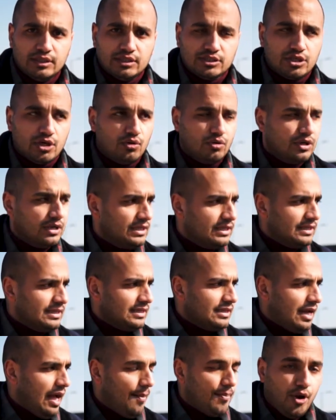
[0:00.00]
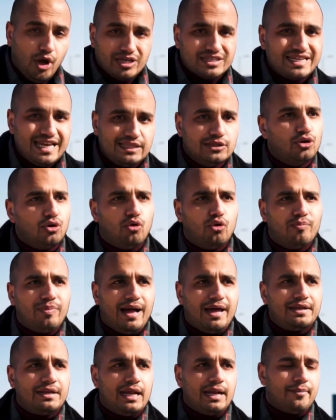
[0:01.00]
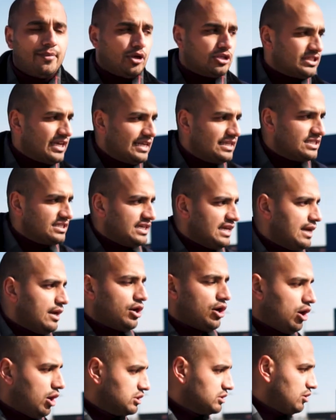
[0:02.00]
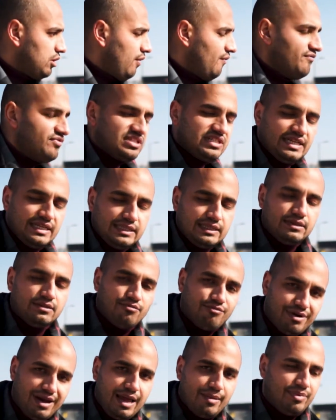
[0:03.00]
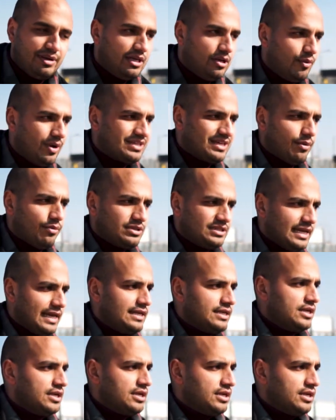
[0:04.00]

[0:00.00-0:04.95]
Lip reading: So I'm not saying they're all bad, and I'm not saying certain cars, obviously the reliability-wise, I would say